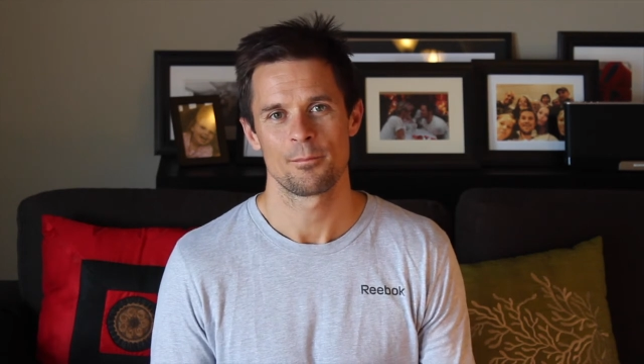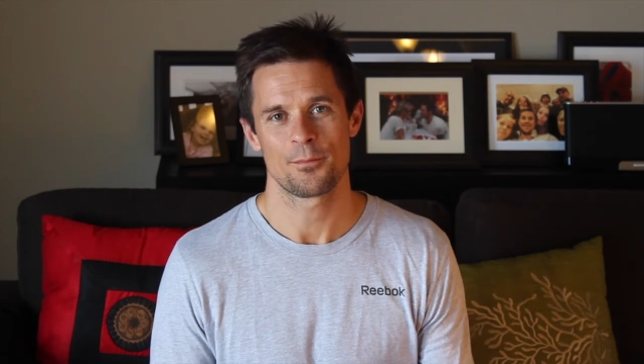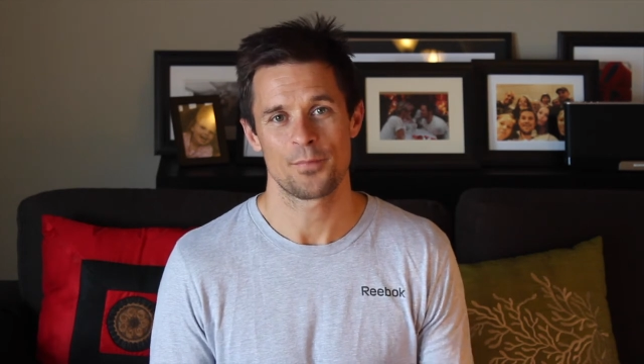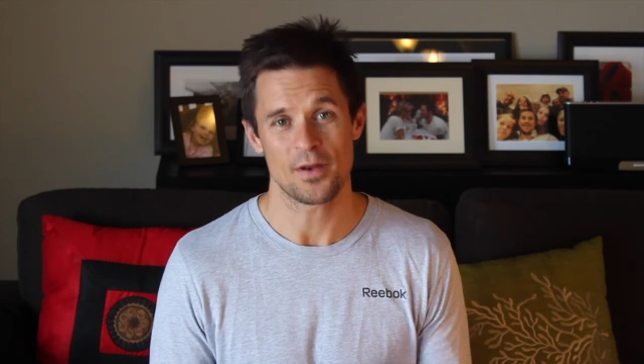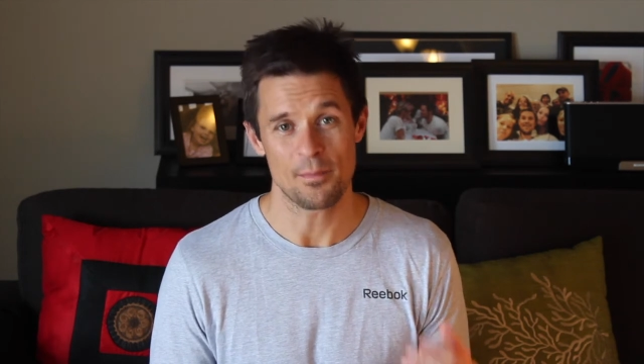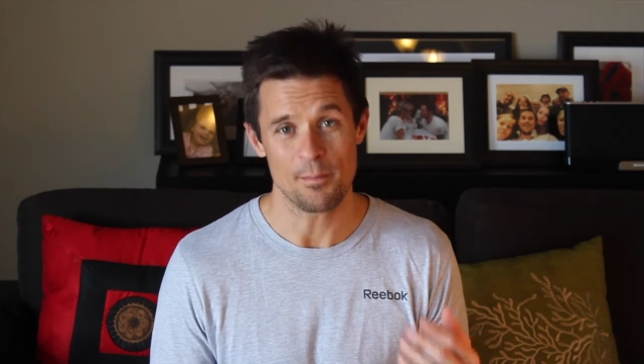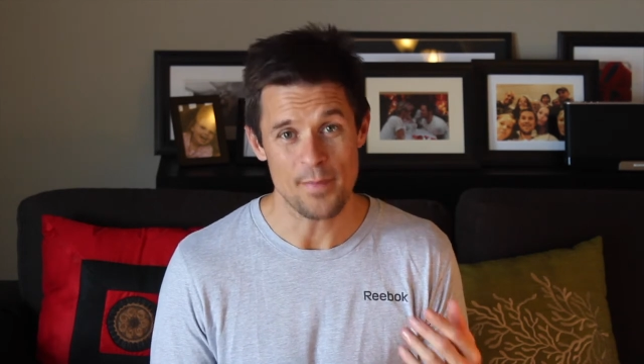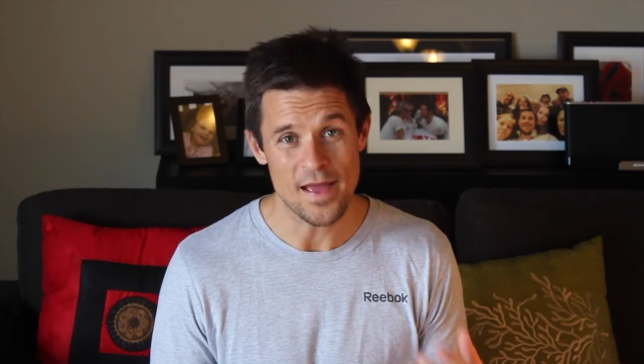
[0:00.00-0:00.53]

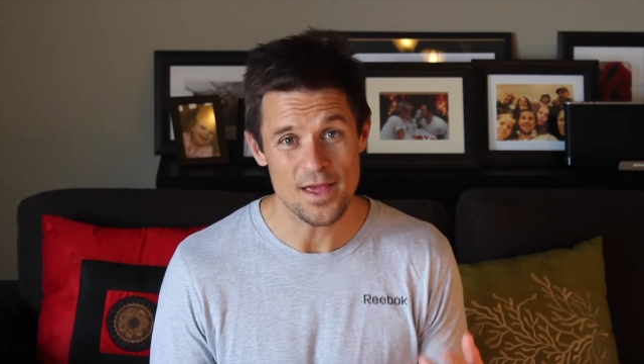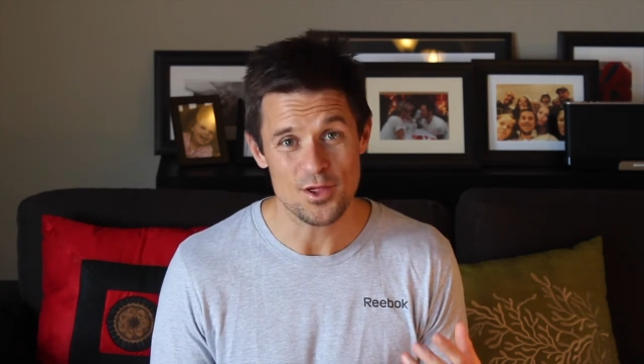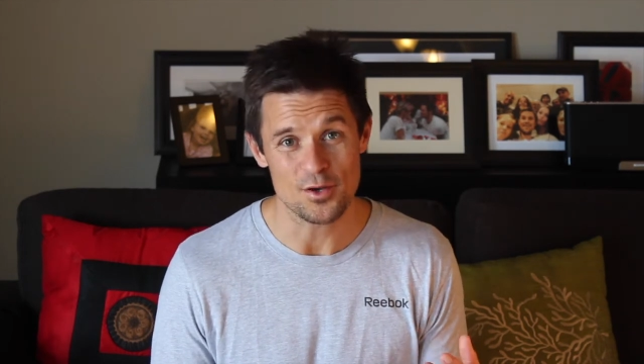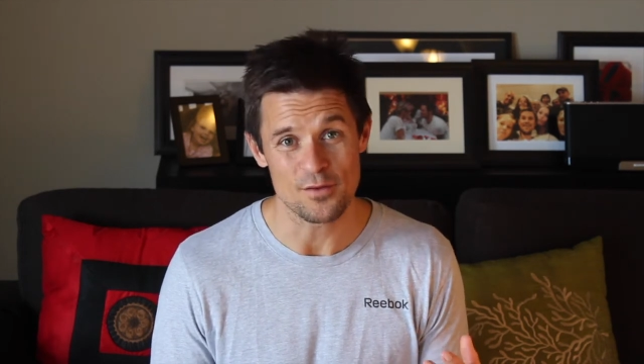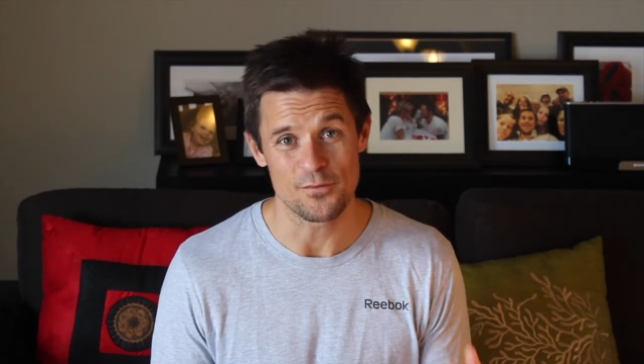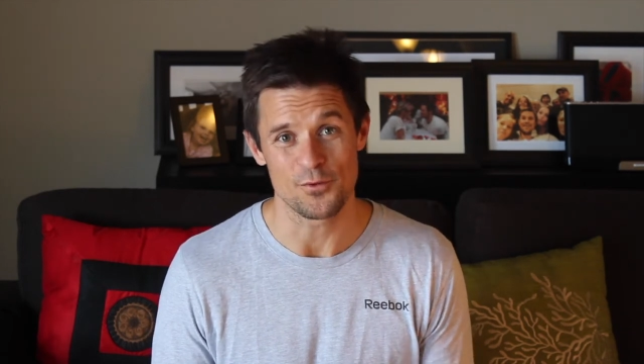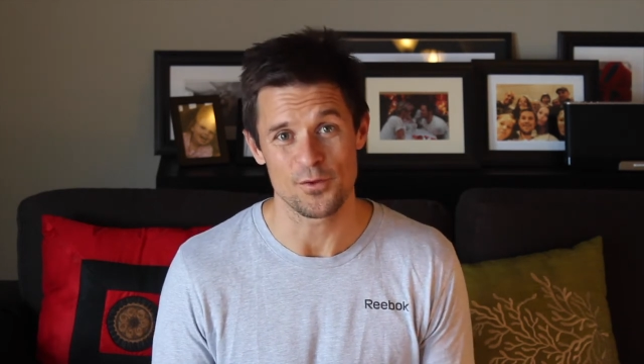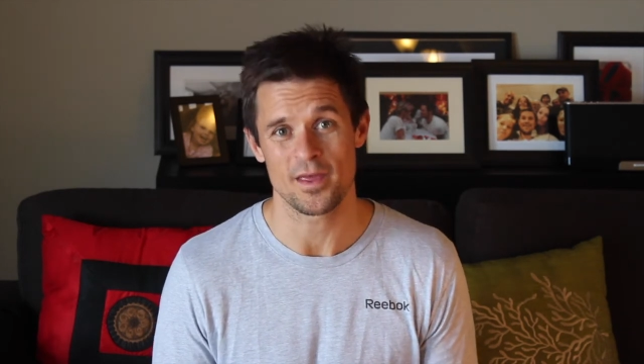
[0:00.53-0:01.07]
But imagine
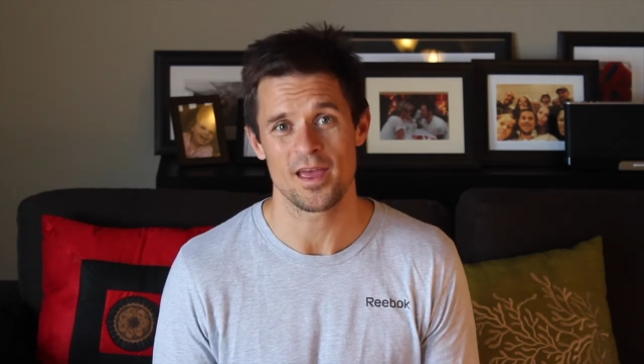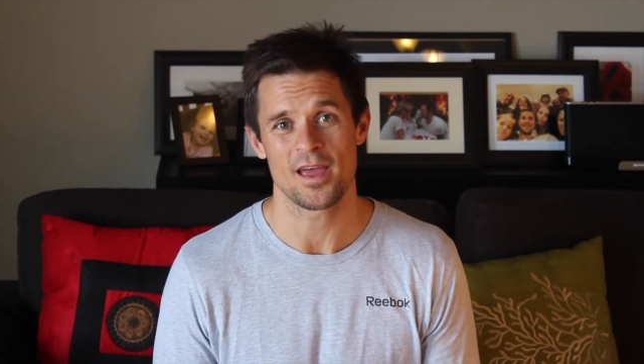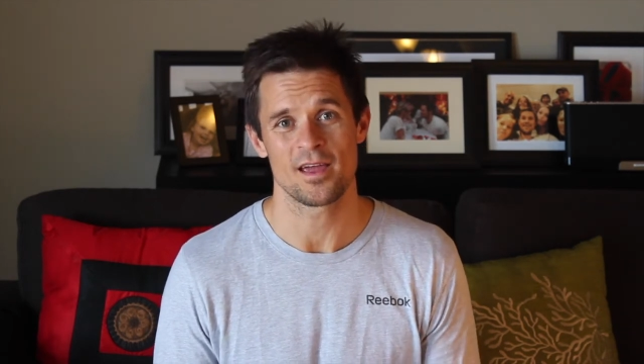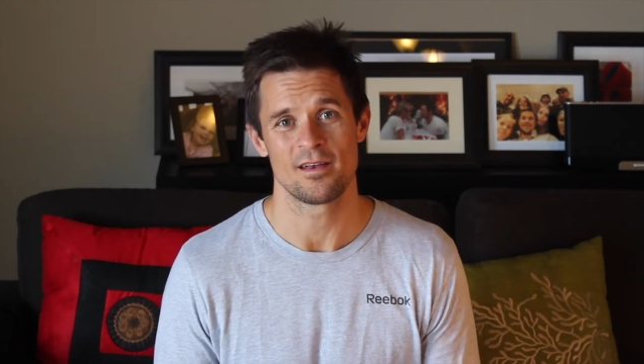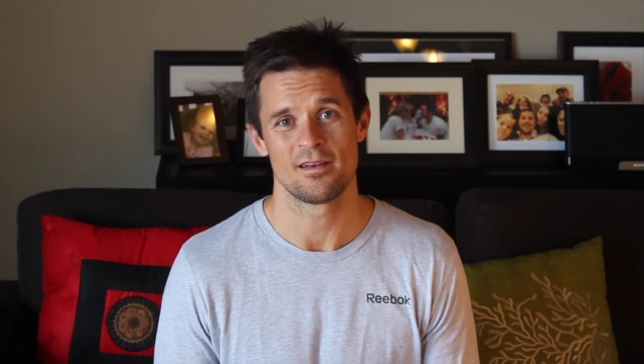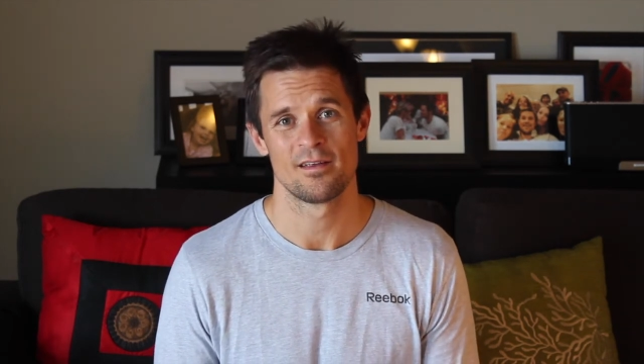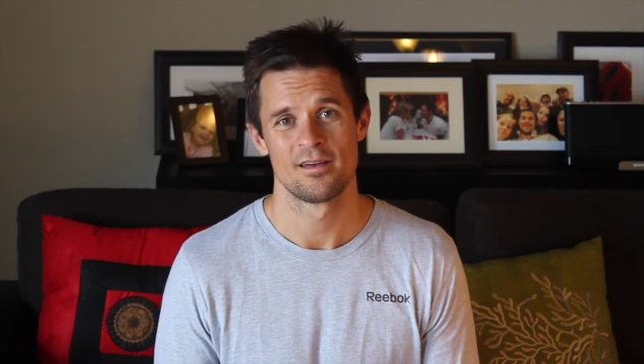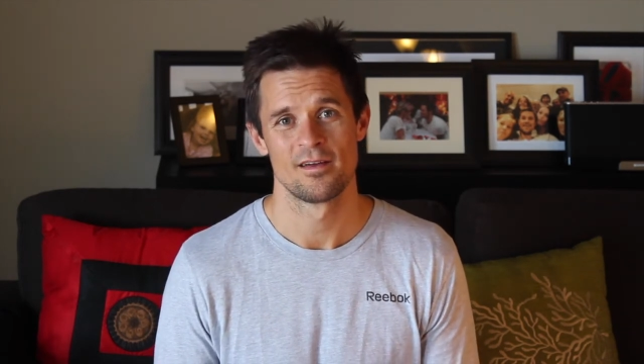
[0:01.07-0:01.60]
if you
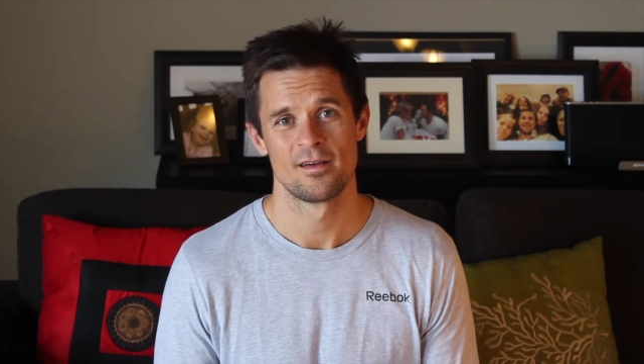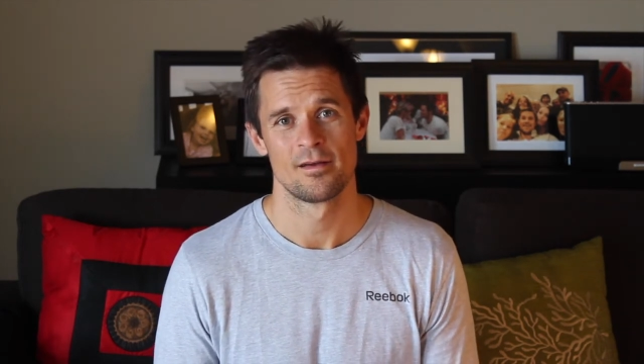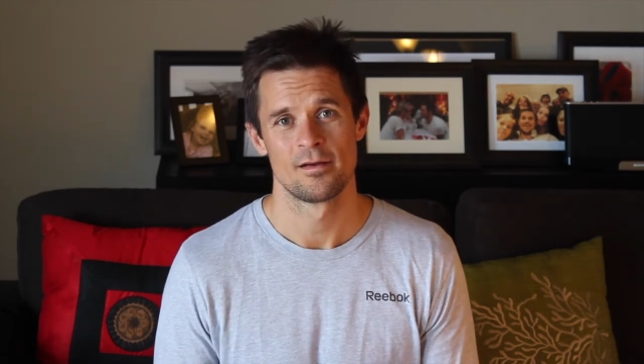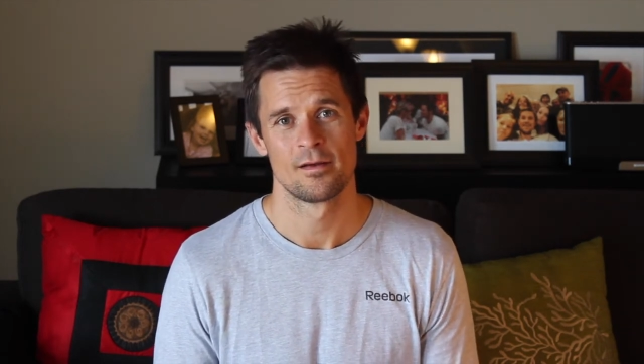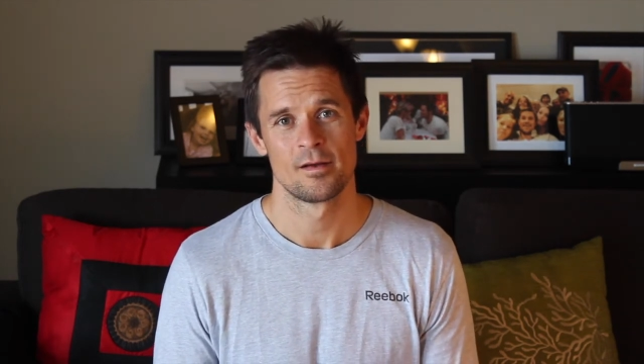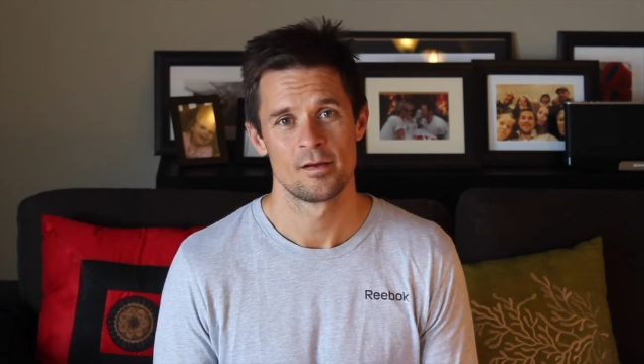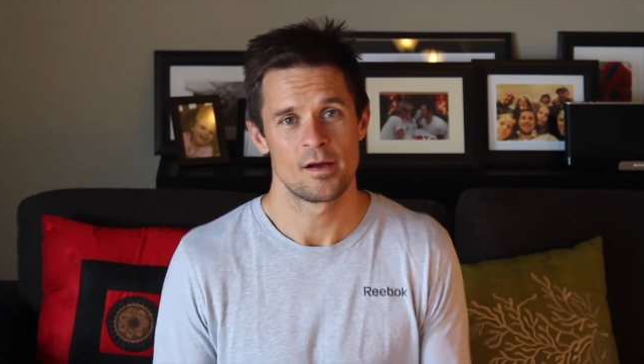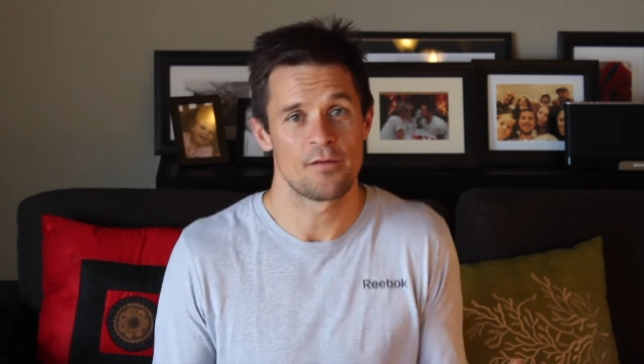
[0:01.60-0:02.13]
can.
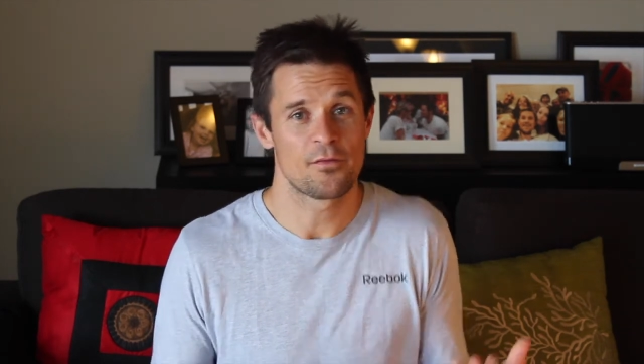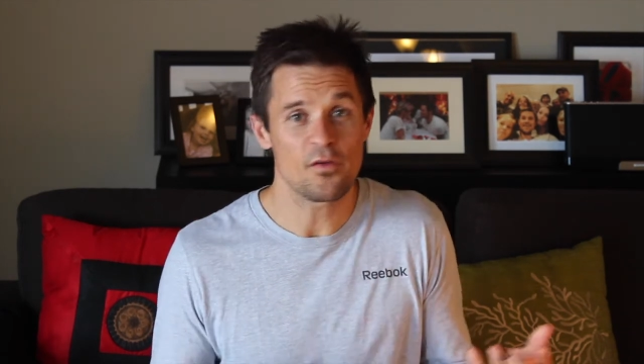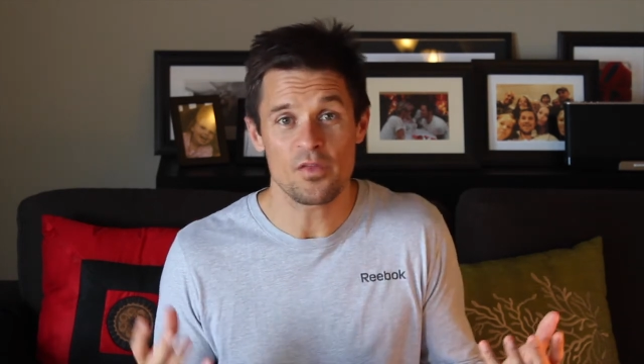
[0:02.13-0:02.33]
If